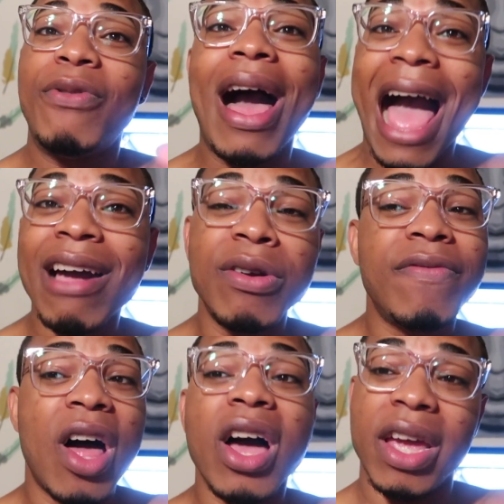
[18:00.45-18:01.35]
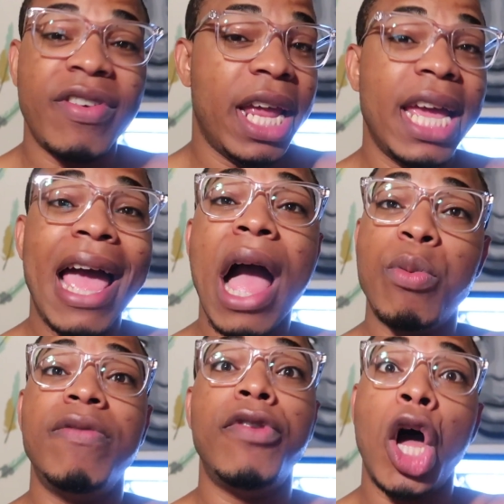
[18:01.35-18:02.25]
if I could vlog every day, I
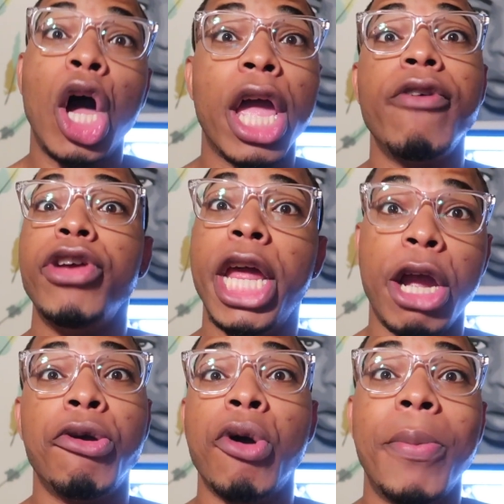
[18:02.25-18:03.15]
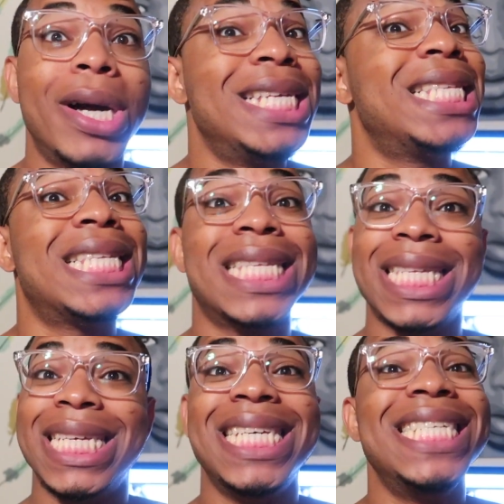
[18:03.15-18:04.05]
would vlog every day, girl, but
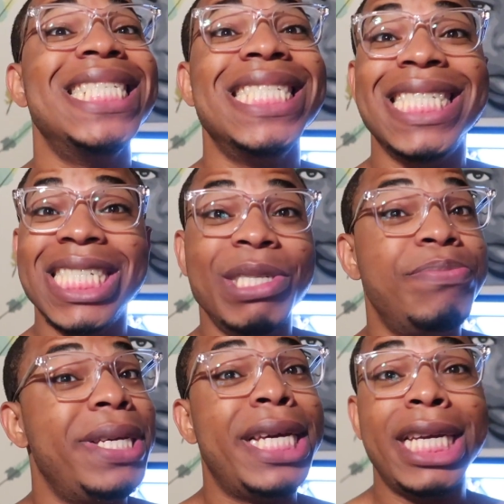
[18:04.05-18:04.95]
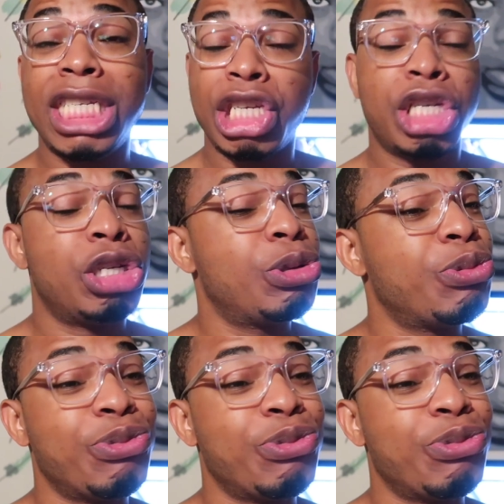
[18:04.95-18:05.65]
it's, bitch,